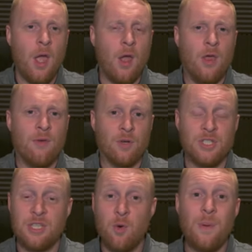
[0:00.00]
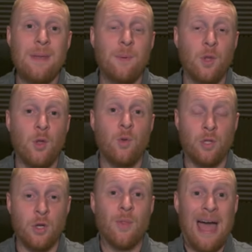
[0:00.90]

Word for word: Uh, there are still people who, you know,